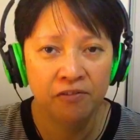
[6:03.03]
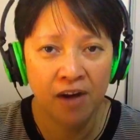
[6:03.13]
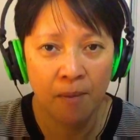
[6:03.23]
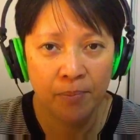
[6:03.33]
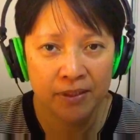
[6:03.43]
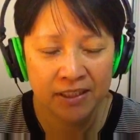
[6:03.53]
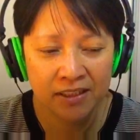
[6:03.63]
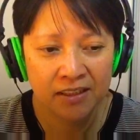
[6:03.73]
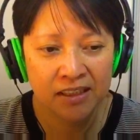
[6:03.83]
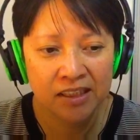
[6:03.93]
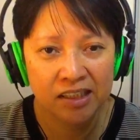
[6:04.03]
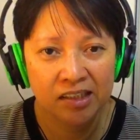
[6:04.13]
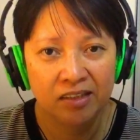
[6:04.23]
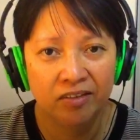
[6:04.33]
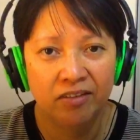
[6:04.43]
of opposites.
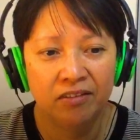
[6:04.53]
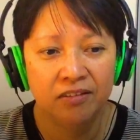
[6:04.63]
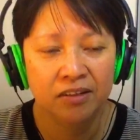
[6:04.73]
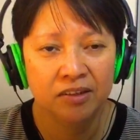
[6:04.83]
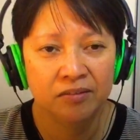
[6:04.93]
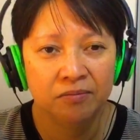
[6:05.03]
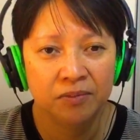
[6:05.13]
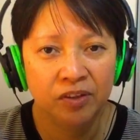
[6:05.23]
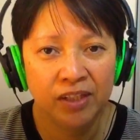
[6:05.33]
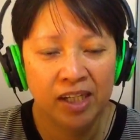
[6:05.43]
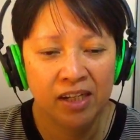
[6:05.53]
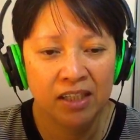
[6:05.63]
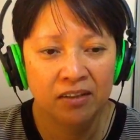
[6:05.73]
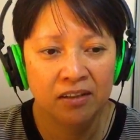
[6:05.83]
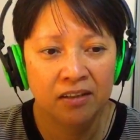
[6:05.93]
You cannot